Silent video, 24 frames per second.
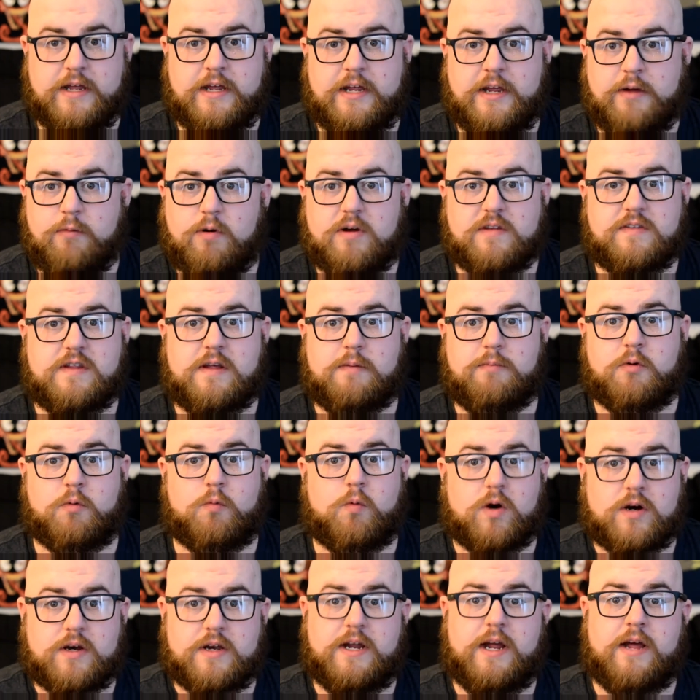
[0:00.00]
He wants them to
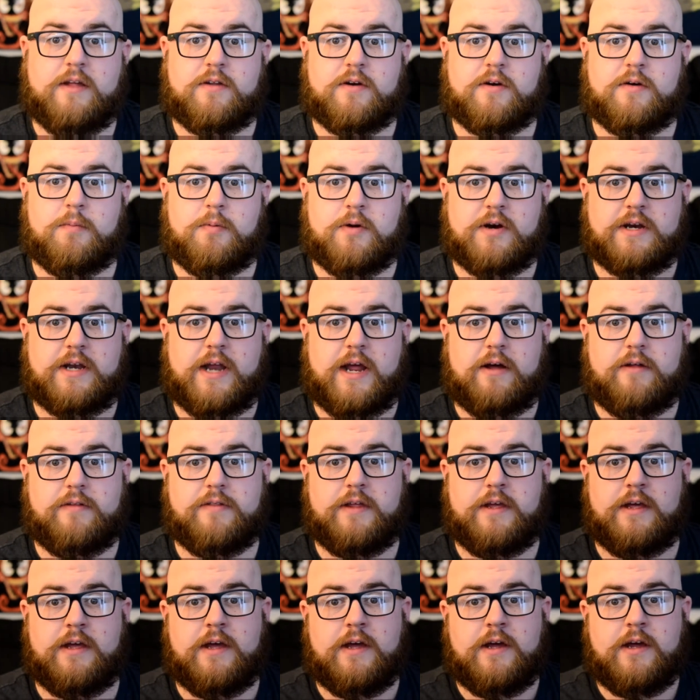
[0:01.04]
work together to bring down
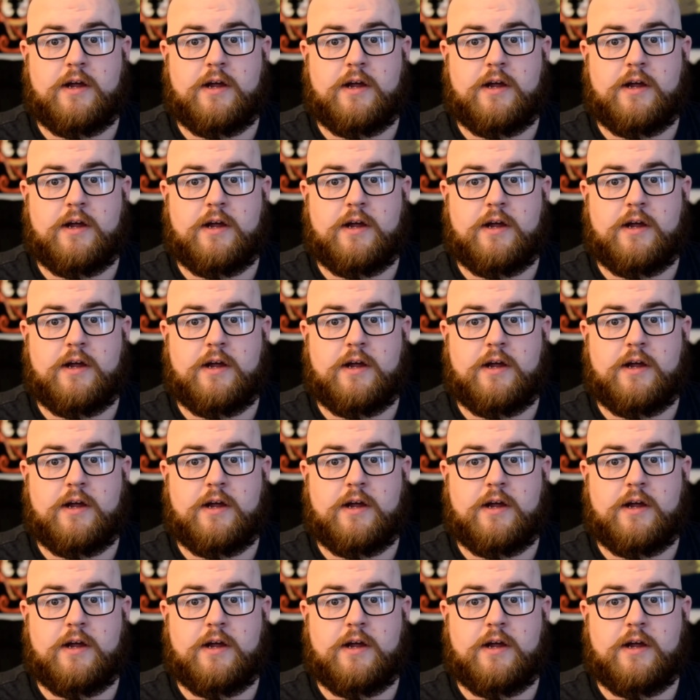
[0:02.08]
the